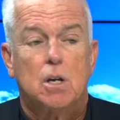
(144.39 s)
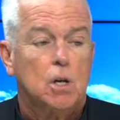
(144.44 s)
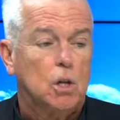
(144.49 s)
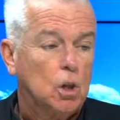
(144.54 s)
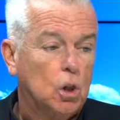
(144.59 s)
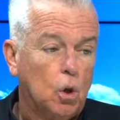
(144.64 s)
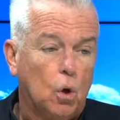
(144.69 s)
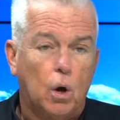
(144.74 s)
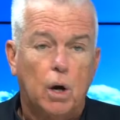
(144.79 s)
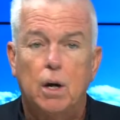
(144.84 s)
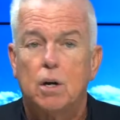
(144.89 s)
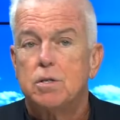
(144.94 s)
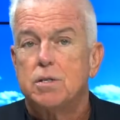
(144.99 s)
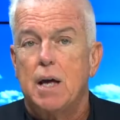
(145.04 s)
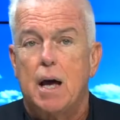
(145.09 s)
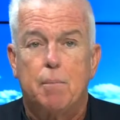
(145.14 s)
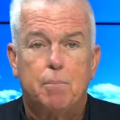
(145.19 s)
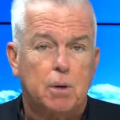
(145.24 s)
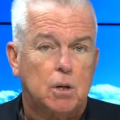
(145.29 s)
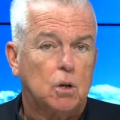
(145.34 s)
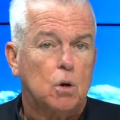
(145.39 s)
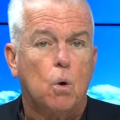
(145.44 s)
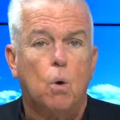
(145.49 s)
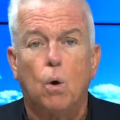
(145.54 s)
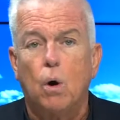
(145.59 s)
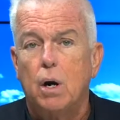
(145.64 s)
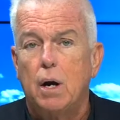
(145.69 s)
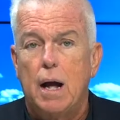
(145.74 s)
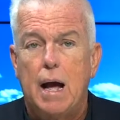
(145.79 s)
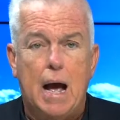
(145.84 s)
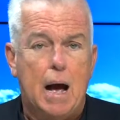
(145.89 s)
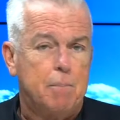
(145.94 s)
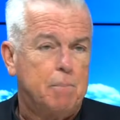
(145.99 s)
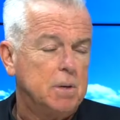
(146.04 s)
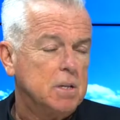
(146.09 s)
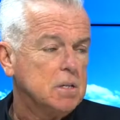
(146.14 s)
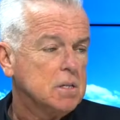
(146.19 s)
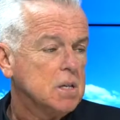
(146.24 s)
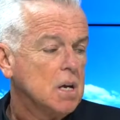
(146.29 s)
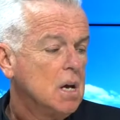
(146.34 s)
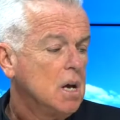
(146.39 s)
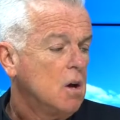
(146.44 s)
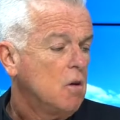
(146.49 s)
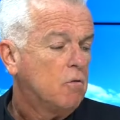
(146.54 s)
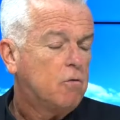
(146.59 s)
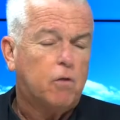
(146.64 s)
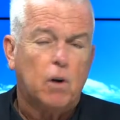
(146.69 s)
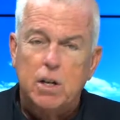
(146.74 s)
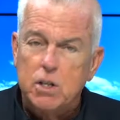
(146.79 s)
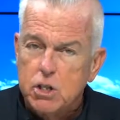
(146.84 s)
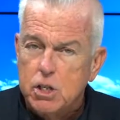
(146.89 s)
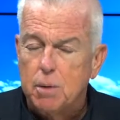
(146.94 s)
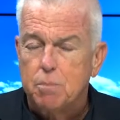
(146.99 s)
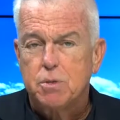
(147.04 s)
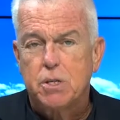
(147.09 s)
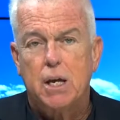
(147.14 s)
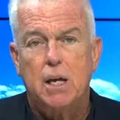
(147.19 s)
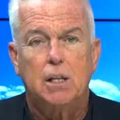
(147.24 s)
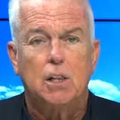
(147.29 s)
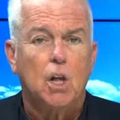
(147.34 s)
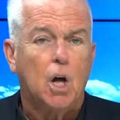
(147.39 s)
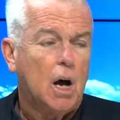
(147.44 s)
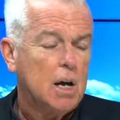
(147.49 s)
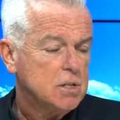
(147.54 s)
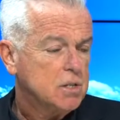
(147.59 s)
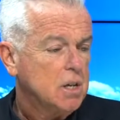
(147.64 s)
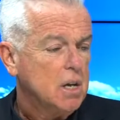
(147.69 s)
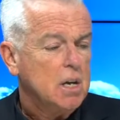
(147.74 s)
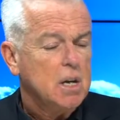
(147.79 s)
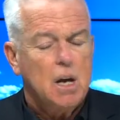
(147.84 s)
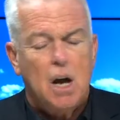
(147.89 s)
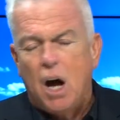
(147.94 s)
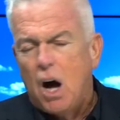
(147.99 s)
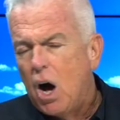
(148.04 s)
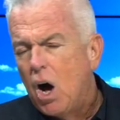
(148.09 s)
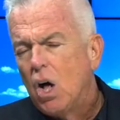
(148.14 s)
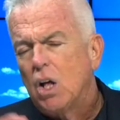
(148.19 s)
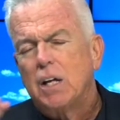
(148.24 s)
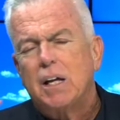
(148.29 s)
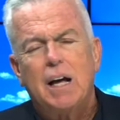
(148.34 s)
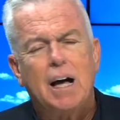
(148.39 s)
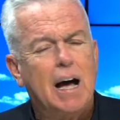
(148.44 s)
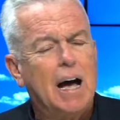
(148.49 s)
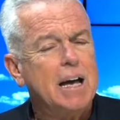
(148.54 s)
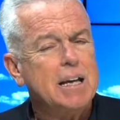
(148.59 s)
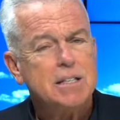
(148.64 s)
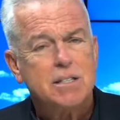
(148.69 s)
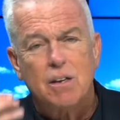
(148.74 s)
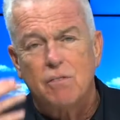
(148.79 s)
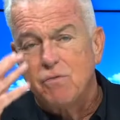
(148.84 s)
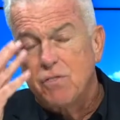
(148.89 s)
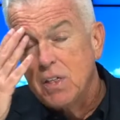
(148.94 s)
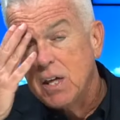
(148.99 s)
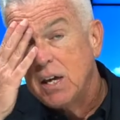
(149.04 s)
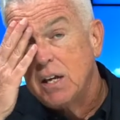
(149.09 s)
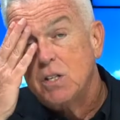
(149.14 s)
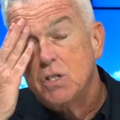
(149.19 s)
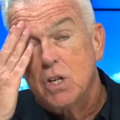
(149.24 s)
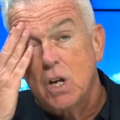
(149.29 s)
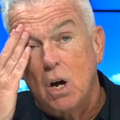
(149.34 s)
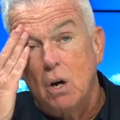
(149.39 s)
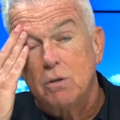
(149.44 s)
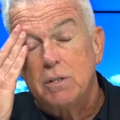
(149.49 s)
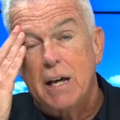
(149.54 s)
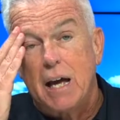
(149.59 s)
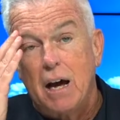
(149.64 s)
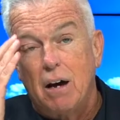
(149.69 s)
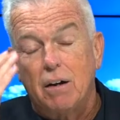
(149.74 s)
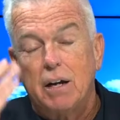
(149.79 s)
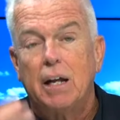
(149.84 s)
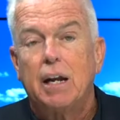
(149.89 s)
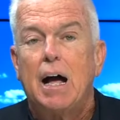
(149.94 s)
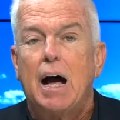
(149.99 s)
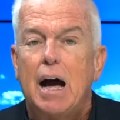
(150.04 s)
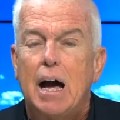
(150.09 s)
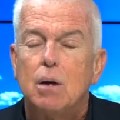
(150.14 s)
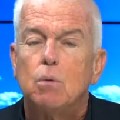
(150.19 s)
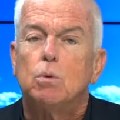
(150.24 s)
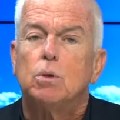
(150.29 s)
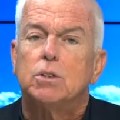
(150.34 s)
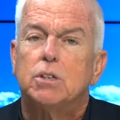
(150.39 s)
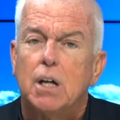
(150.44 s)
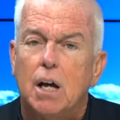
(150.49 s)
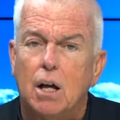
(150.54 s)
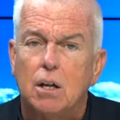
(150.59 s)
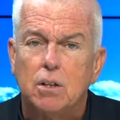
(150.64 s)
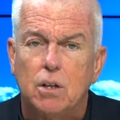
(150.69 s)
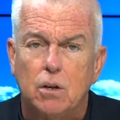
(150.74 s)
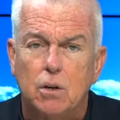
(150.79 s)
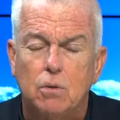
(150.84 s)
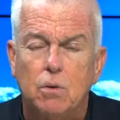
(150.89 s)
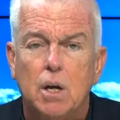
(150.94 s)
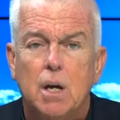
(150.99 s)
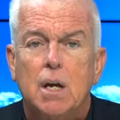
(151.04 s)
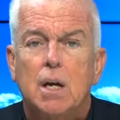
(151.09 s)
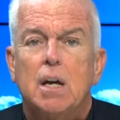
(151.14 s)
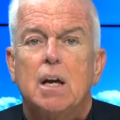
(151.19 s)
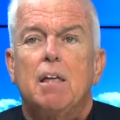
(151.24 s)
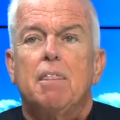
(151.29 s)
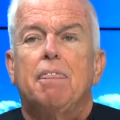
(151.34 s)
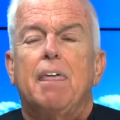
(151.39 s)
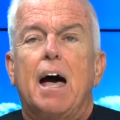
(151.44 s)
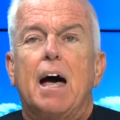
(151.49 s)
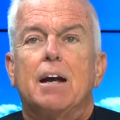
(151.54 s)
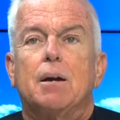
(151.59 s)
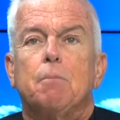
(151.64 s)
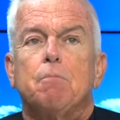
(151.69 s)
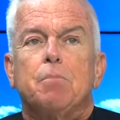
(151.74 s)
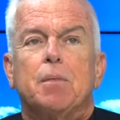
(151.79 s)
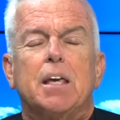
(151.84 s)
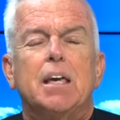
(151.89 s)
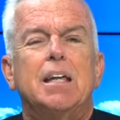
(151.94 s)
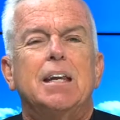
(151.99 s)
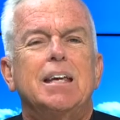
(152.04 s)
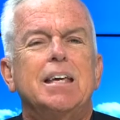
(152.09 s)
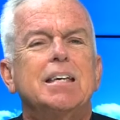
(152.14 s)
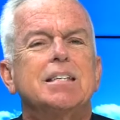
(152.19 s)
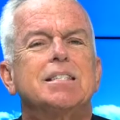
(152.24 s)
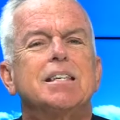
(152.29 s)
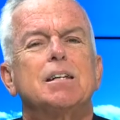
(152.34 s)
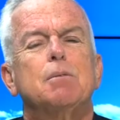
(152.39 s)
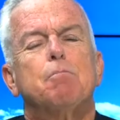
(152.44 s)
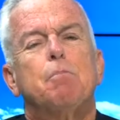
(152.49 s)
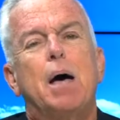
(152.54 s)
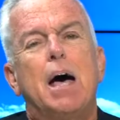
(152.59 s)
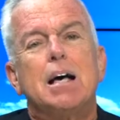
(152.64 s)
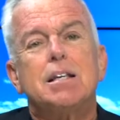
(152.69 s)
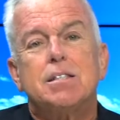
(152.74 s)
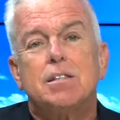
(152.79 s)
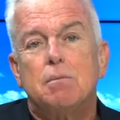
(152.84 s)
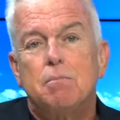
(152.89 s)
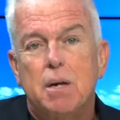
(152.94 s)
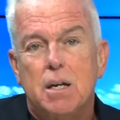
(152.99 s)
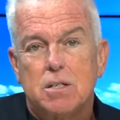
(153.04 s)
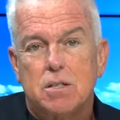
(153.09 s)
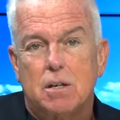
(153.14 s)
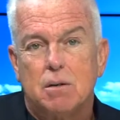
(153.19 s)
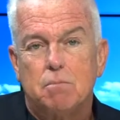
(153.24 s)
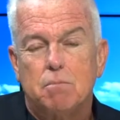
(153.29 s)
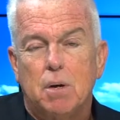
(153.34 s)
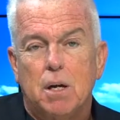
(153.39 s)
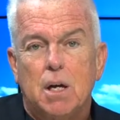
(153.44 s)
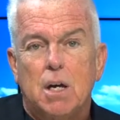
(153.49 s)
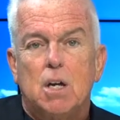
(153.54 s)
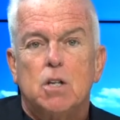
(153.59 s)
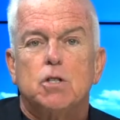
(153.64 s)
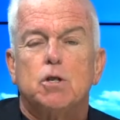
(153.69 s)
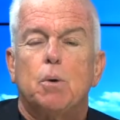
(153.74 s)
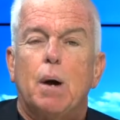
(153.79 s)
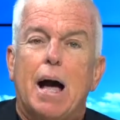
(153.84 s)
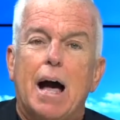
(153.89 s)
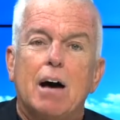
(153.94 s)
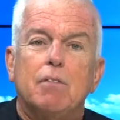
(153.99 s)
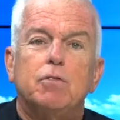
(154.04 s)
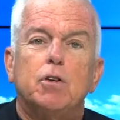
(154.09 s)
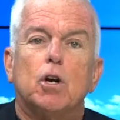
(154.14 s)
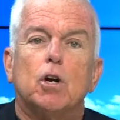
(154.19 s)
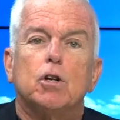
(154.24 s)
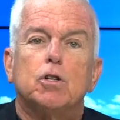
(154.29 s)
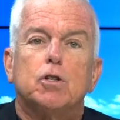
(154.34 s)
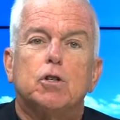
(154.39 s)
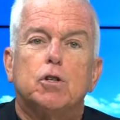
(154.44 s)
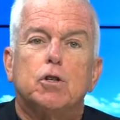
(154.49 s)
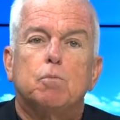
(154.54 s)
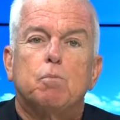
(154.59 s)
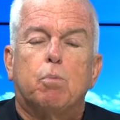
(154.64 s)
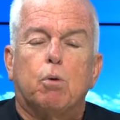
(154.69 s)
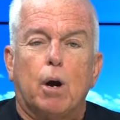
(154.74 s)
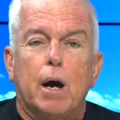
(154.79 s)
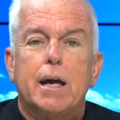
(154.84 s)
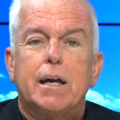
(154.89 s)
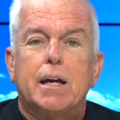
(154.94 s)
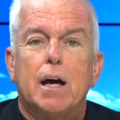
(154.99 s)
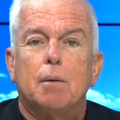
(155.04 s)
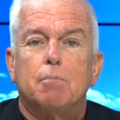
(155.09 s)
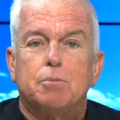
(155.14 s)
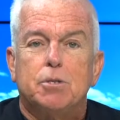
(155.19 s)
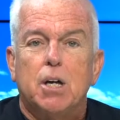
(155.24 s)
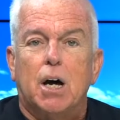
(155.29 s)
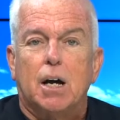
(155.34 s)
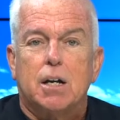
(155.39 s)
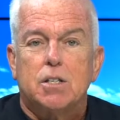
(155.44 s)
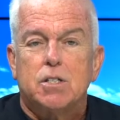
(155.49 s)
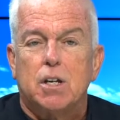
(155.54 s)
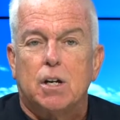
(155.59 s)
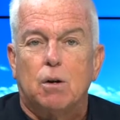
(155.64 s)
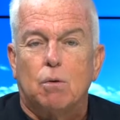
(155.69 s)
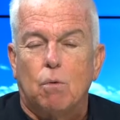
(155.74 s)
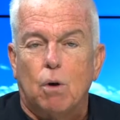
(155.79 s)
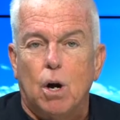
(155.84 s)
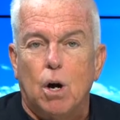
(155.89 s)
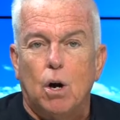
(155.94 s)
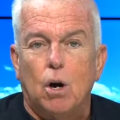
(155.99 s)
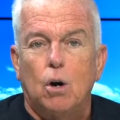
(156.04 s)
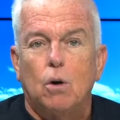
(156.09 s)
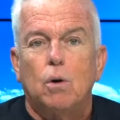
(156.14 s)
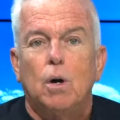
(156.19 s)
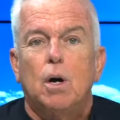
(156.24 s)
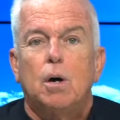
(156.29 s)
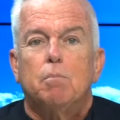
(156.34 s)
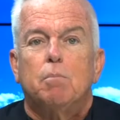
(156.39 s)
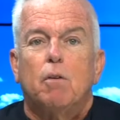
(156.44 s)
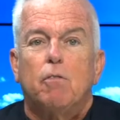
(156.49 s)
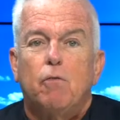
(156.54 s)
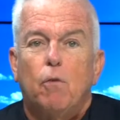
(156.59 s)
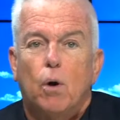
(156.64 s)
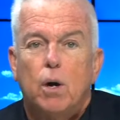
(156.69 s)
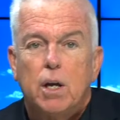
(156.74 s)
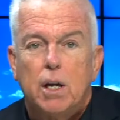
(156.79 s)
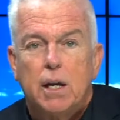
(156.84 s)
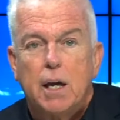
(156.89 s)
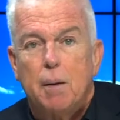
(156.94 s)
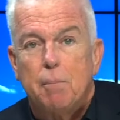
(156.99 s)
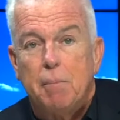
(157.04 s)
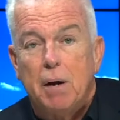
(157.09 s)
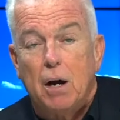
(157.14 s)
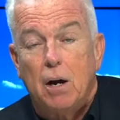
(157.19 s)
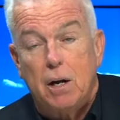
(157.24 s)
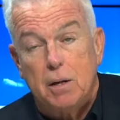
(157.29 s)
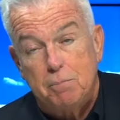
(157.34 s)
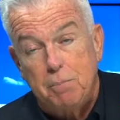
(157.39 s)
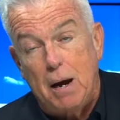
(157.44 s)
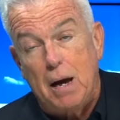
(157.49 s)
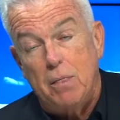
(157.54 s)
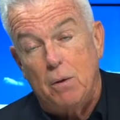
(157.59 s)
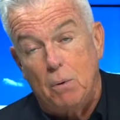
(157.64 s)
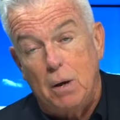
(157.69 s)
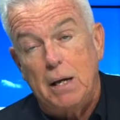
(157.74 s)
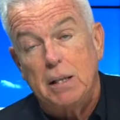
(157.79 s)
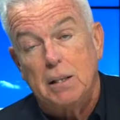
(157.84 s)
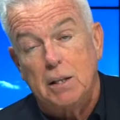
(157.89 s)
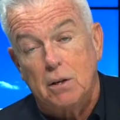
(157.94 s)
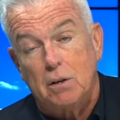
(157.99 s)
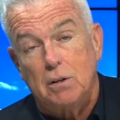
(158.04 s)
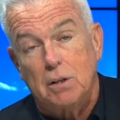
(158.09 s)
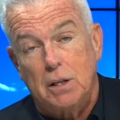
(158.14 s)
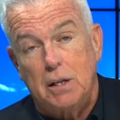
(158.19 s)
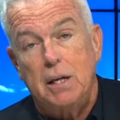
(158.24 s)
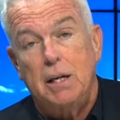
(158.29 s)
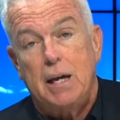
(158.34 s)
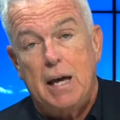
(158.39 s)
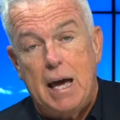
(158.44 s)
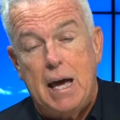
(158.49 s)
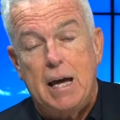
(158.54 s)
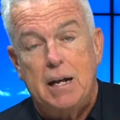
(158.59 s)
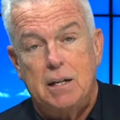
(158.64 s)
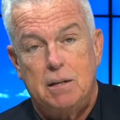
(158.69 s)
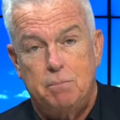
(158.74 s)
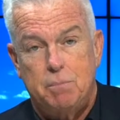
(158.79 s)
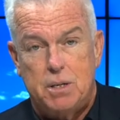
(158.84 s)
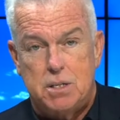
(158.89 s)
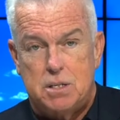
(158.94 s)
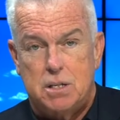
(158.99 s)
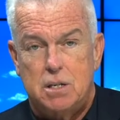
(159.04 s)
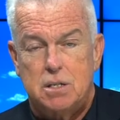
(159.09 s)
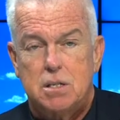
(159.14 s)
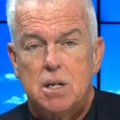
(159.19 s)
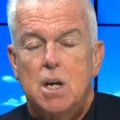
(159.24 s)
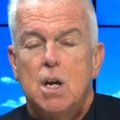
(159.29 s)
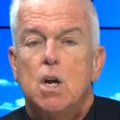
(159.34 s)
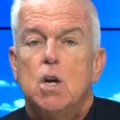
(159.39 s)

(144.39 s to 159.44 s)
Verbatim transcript: Lawyers happen, court happens, friendships get lost, all kinds of things go down. And I will tell you that it isn't pessimism to have your break up ducks in a row before you get married, by the way, literally and in business.